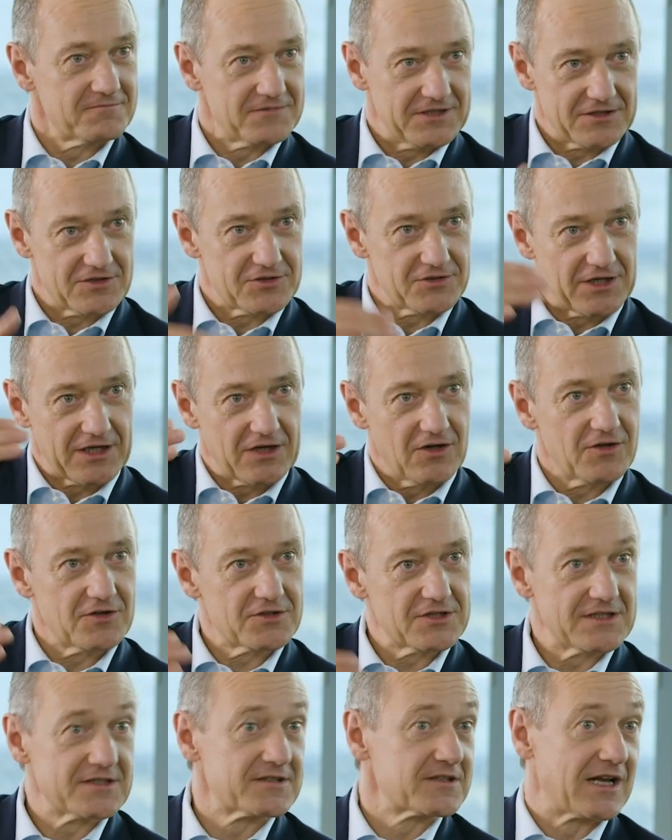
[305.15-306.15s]
digital
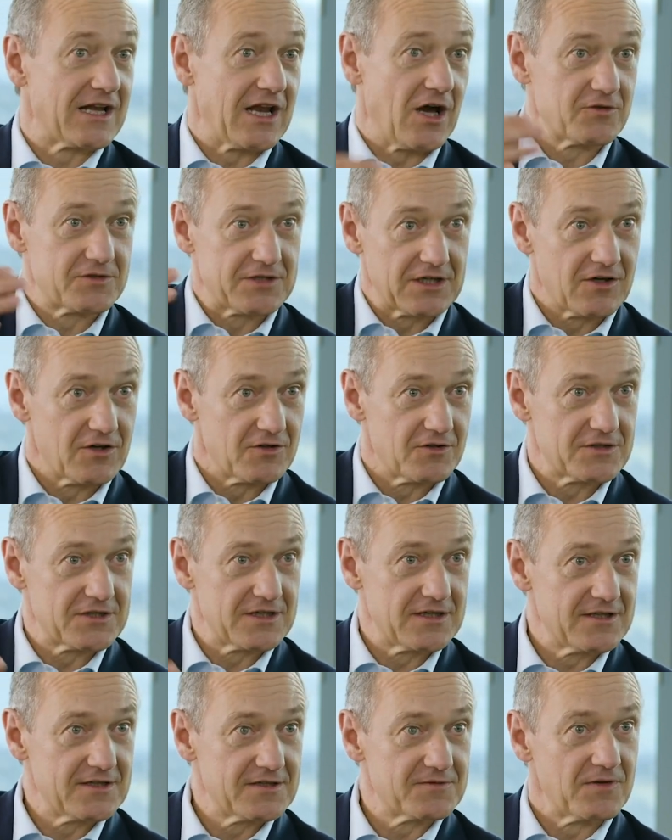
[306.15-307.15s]
technologies, cloud
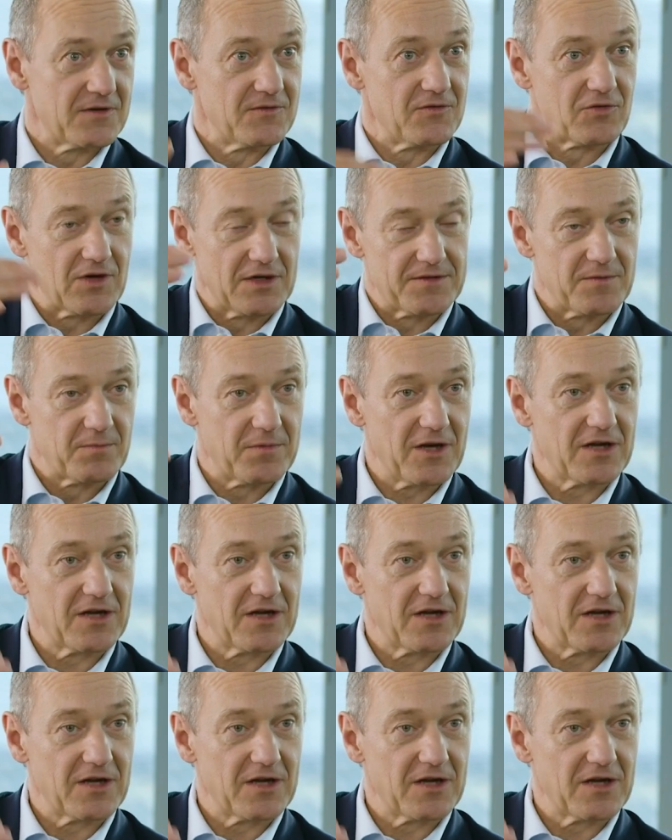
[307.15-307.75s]
technologies, where we run the